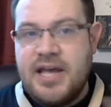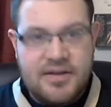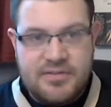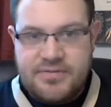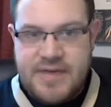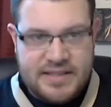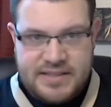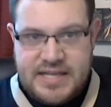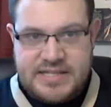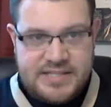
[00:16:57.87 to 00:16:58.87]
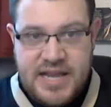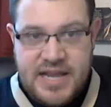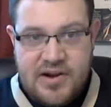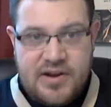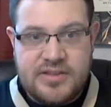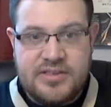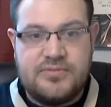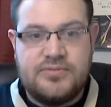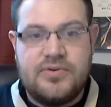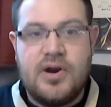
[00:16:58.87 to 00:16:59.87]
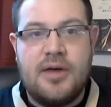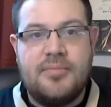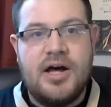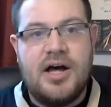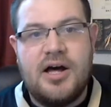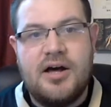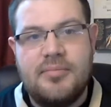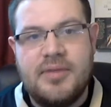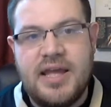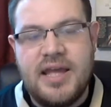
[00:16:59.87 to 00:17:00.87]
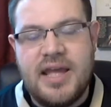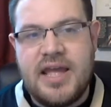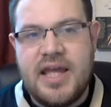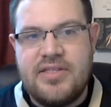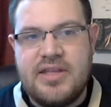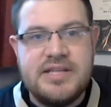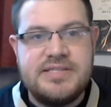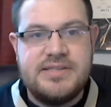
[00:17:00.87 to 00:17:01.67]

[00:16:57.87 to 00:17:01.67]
of the fact that that's the area that they're from, and they need